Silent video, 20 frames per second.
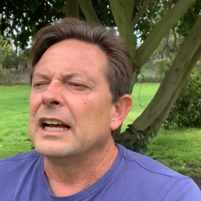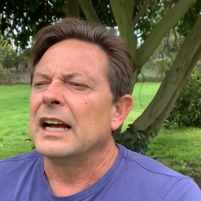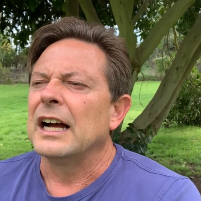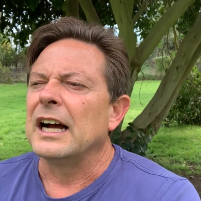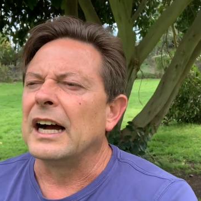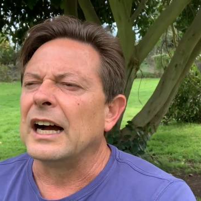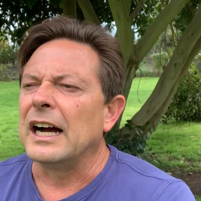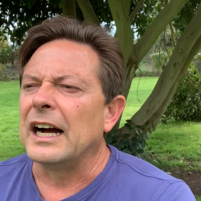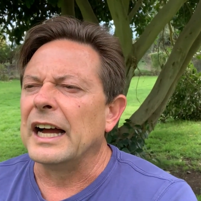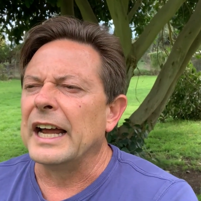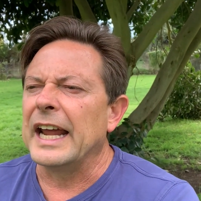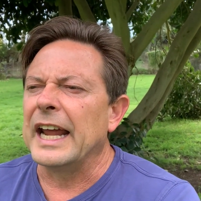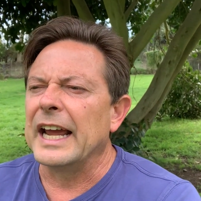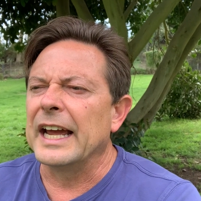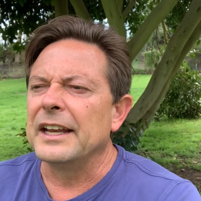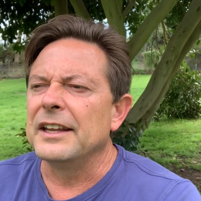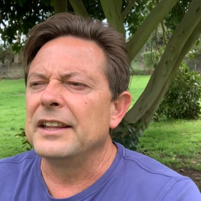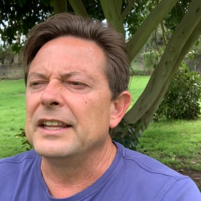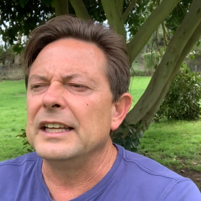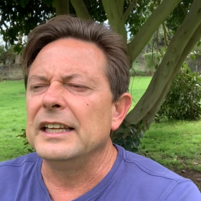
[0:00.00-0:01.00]
Uh,
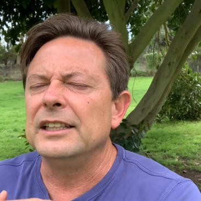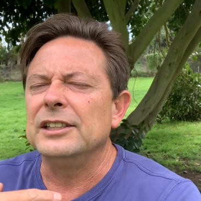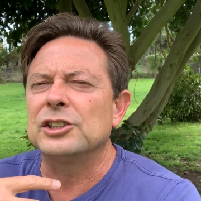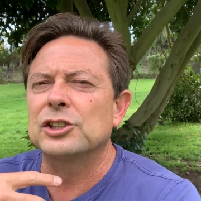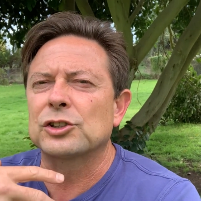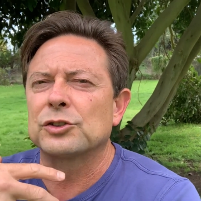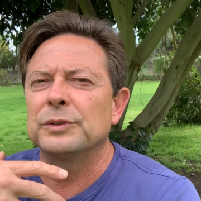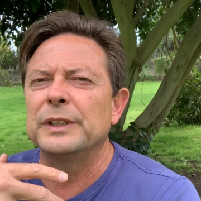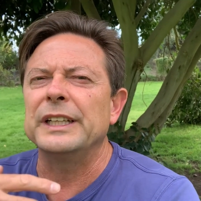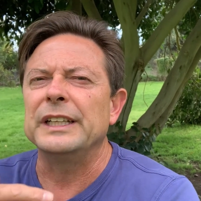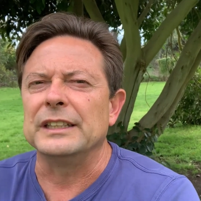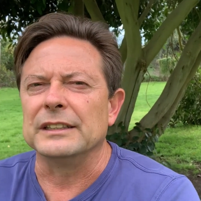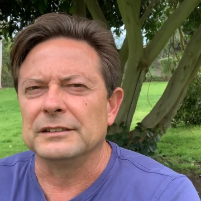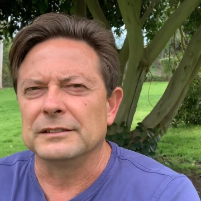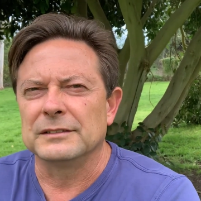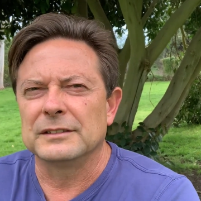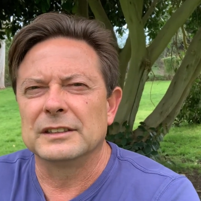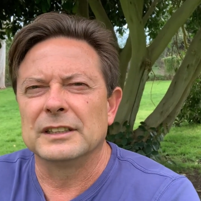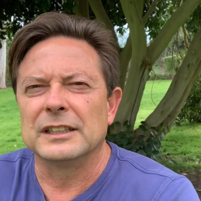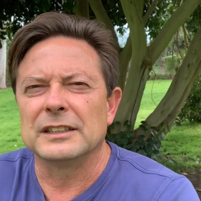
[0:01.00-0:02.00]
and the screen,
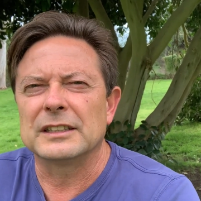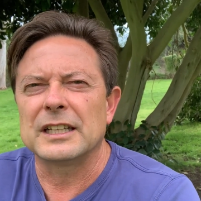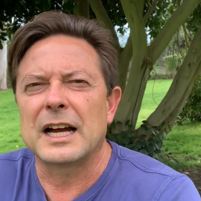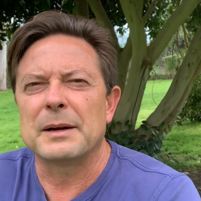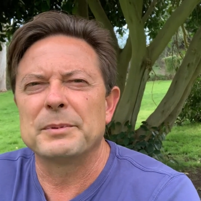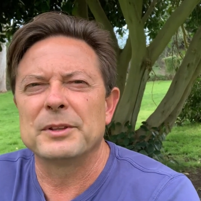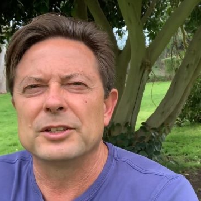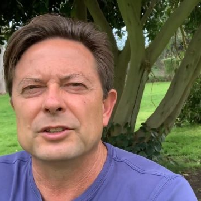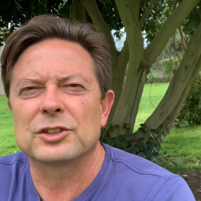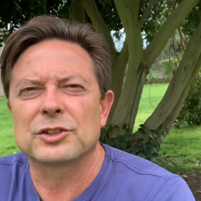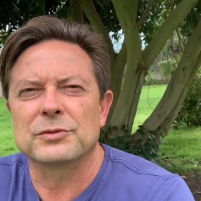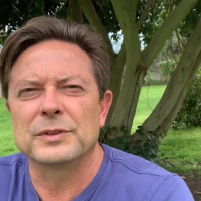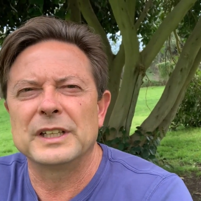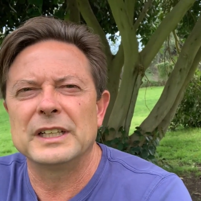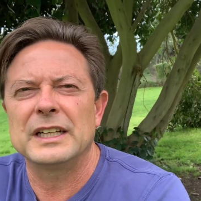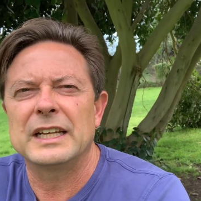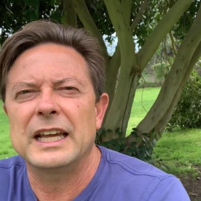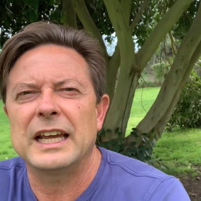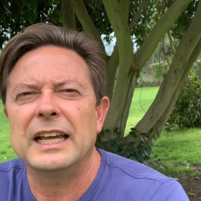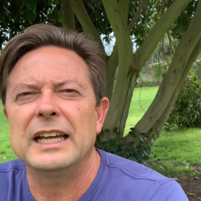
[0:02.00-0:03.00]
the top of the
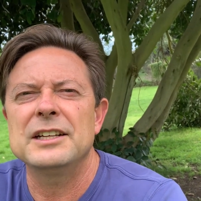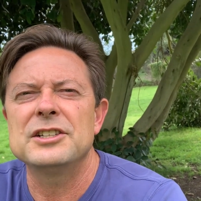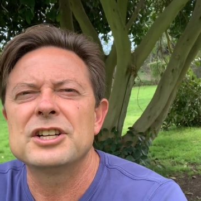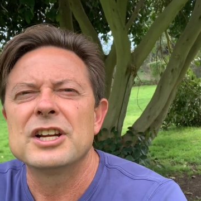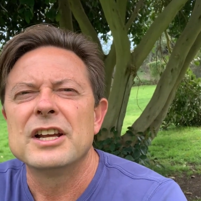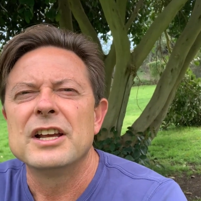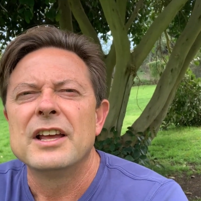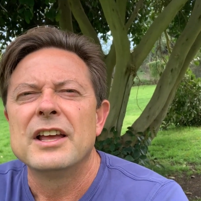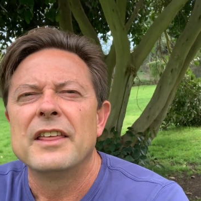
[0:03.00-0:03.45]
screen cage,